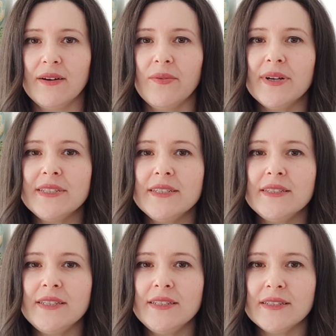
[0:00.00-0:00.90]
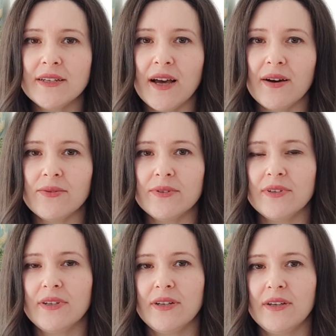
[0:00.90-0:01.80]
What is needed now
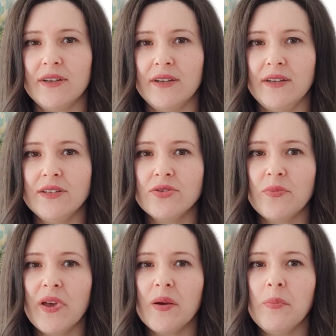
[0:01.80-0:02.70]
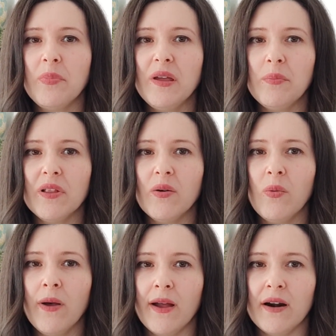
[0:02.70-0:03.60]
is to make people
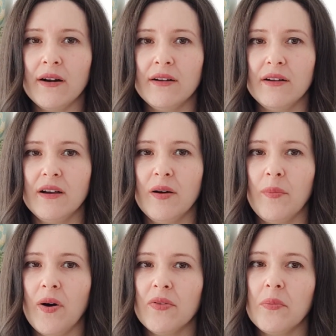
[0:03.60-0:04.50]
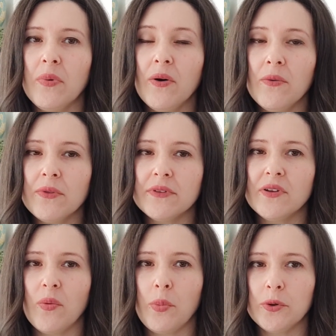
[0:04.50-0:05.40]
aware about both the
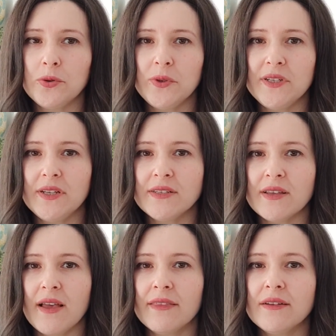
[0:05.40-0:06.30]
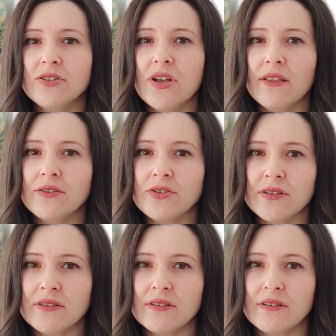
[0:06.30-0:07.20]
opportunities and the
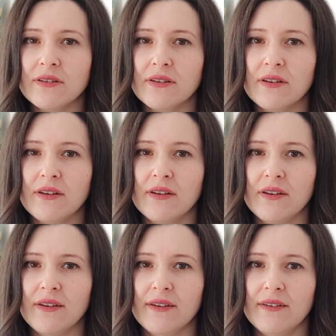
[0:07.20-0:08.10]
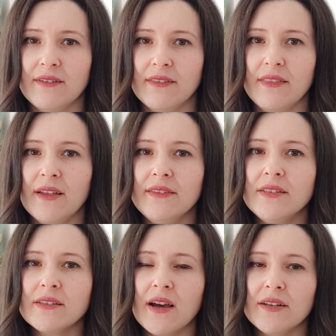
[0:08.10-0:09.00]
challenges that this
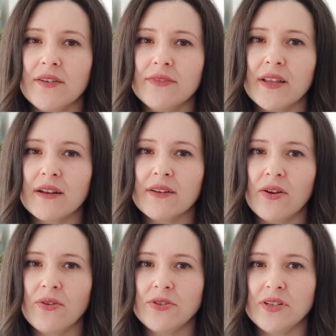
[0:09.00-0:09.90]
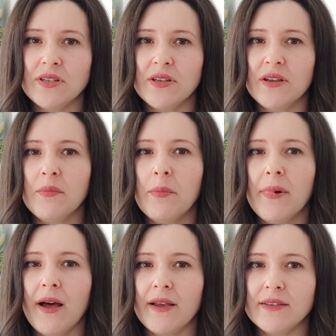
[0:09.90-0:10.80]
kind of technology
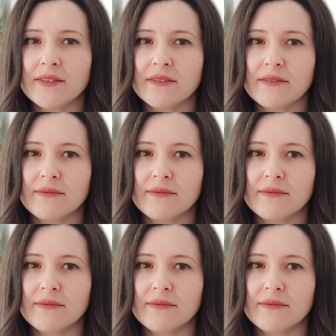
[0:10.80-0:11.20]
implies.